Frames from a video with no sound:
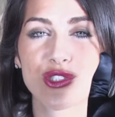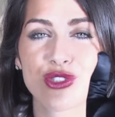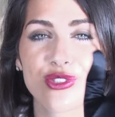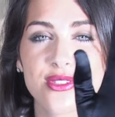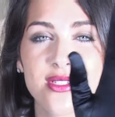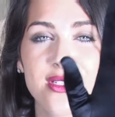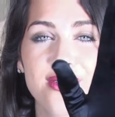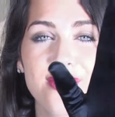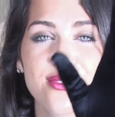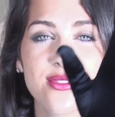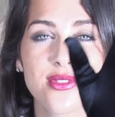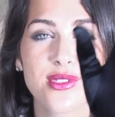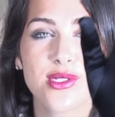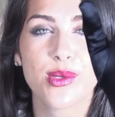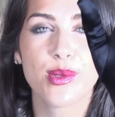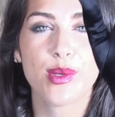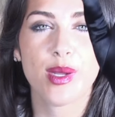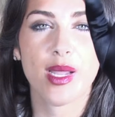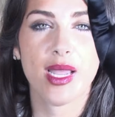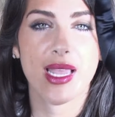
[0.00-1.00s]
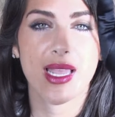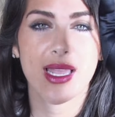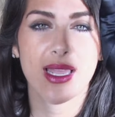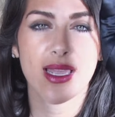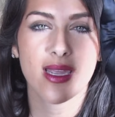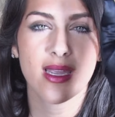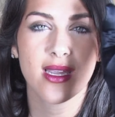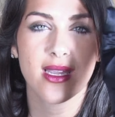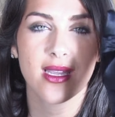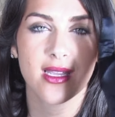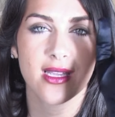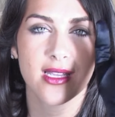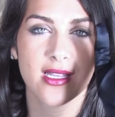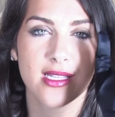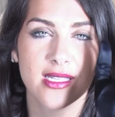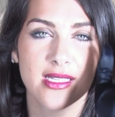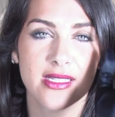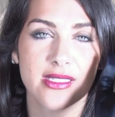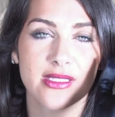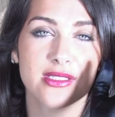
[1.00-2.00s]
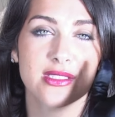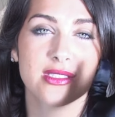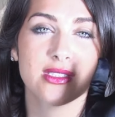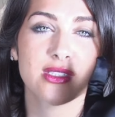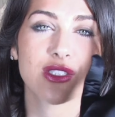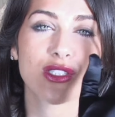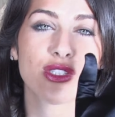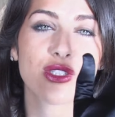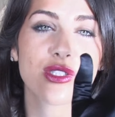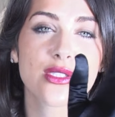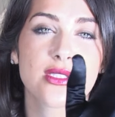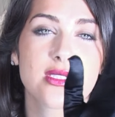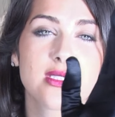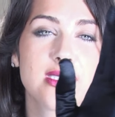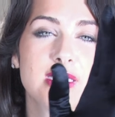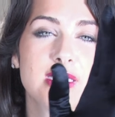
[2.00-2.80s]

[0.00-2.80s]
drift away into your